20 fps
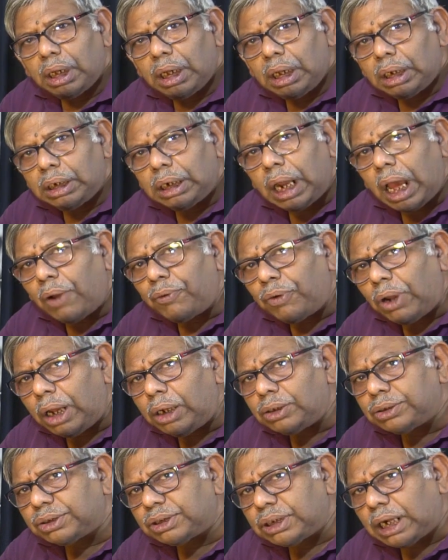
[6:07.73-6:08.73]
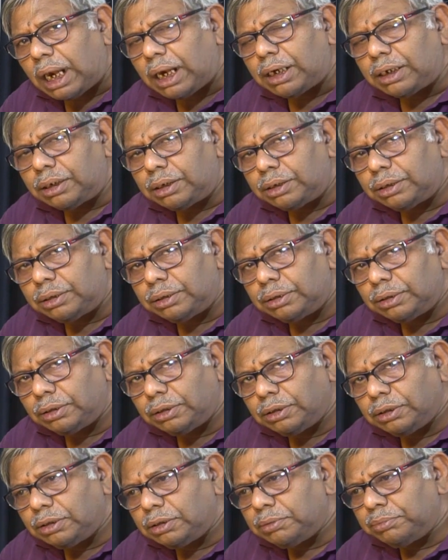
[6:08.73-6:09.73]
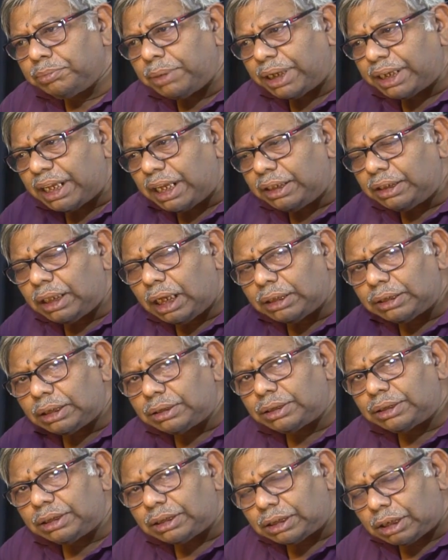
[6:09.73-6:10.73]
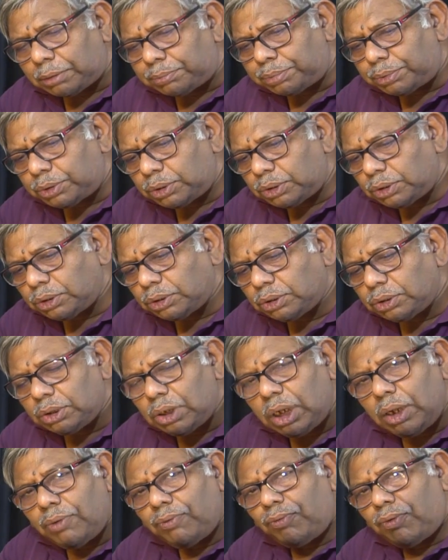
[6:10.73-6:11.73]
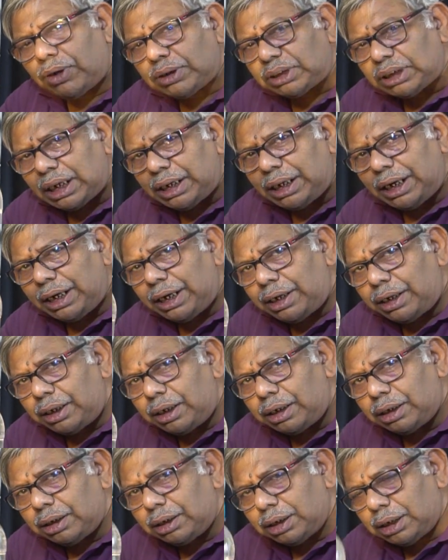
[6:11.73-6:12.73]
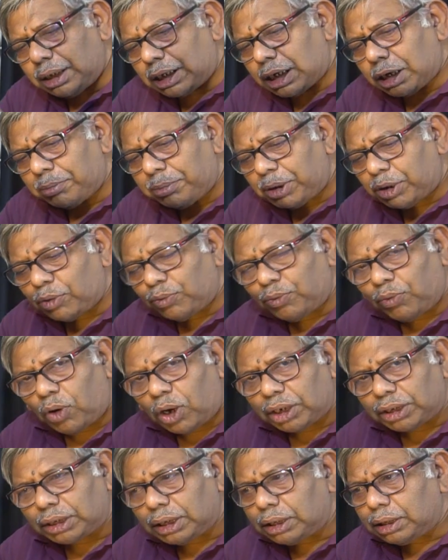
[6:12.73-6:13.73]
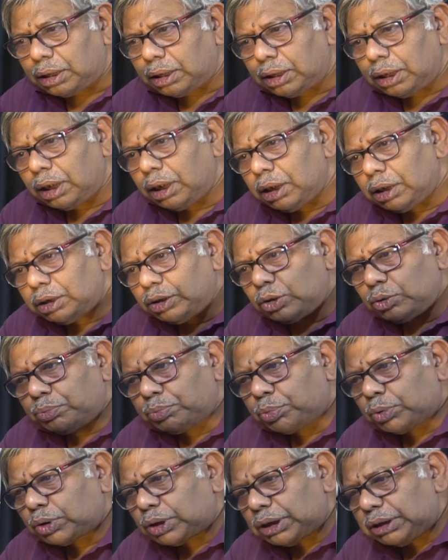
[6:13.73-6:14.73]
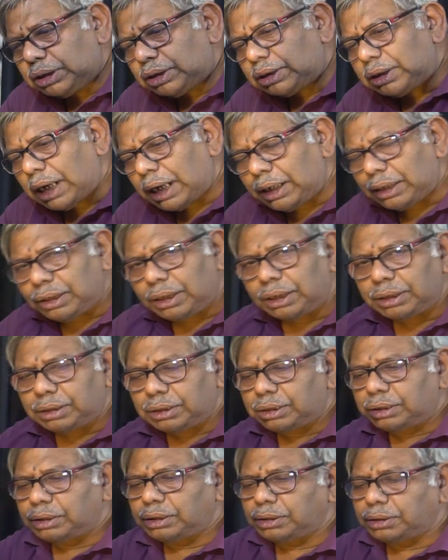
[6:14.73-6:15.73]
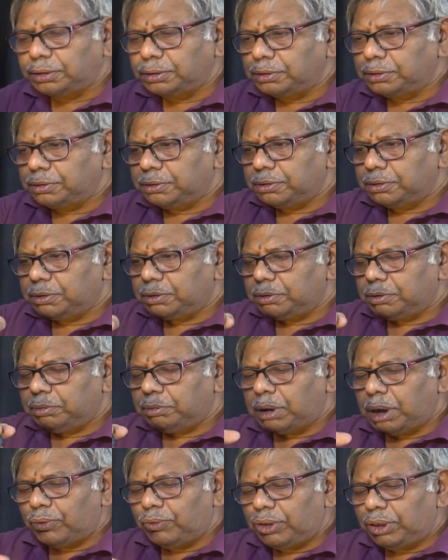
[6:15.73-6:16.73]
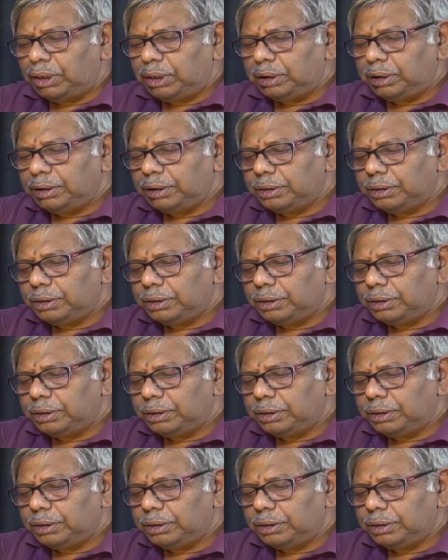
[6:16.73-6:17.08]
Now I'll start making the other setups. First I need a little bit of water to put inside this bowl.